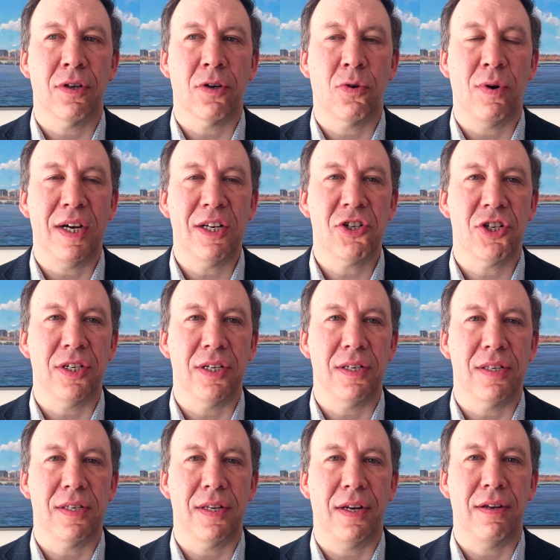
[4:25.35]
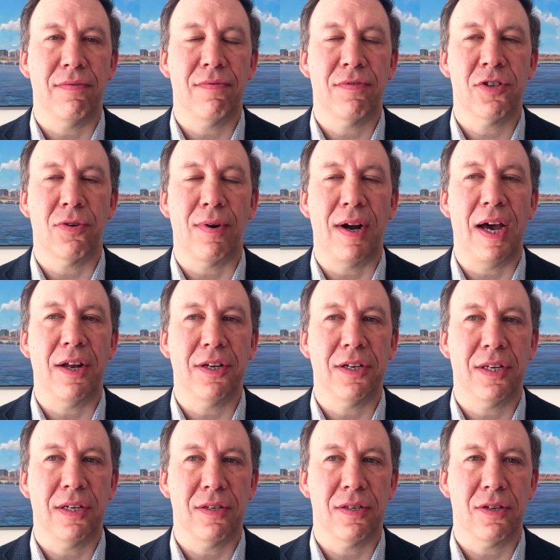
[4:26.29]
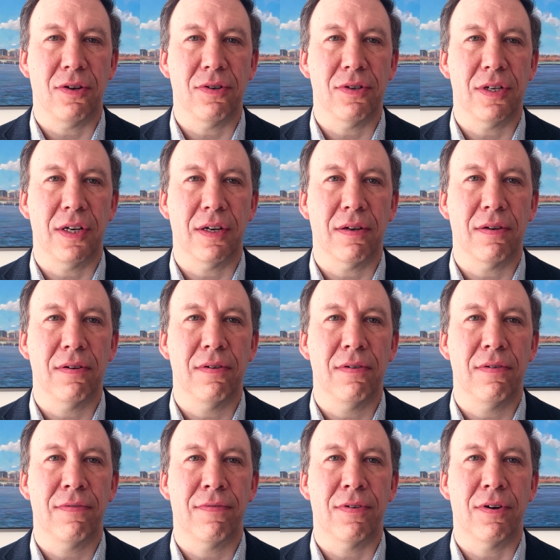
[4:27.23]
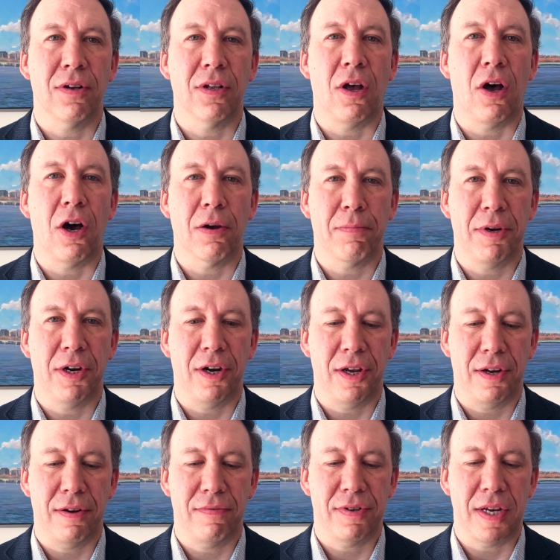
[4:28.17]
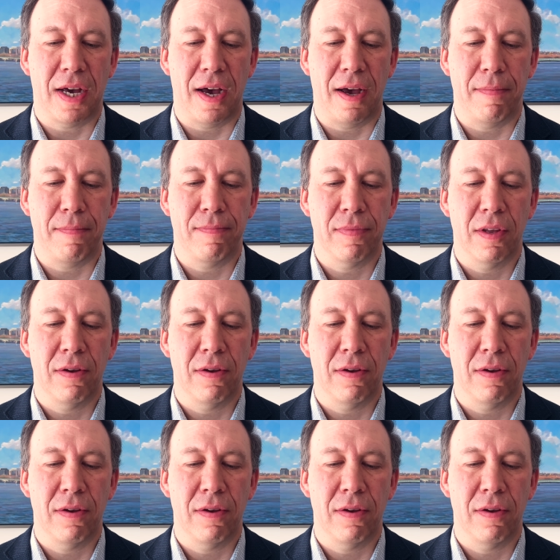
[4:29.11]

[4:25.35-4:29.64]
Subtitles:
questions that have surrounded consulting for a long period of time.